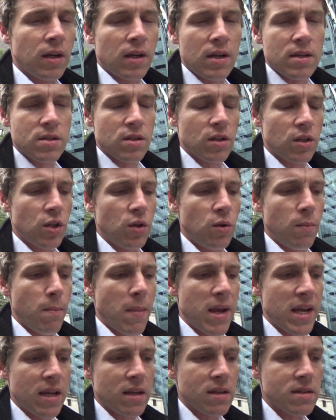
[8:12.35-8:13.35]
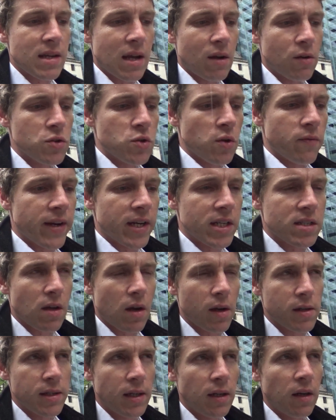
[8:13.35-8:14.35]
is that you make it sound sort of
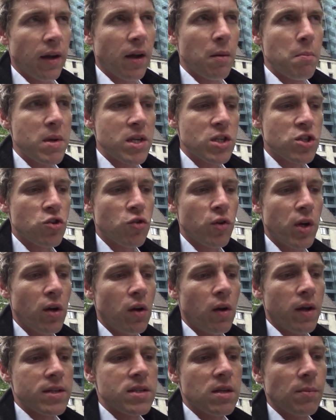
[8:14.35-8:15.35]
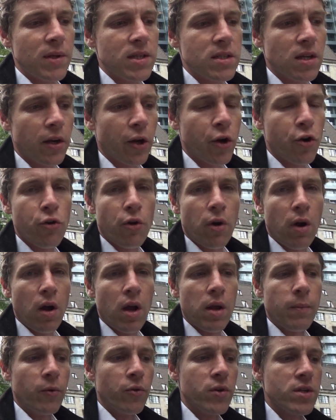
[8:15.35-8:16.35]
exciting, like a mystery, or like somebody's done a
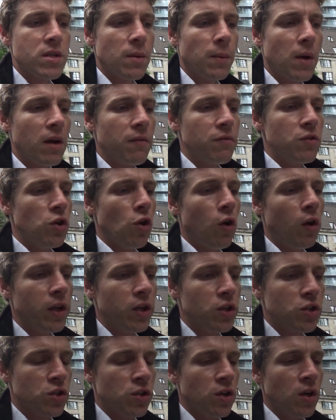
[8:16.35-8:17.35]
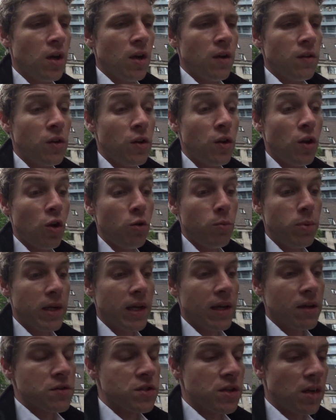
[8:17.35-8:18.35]
crime, or it's some kind of knowledge that nobody
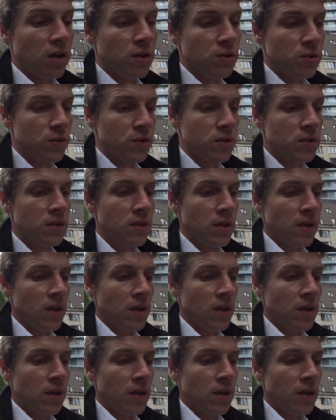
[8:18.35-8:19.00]
else knows,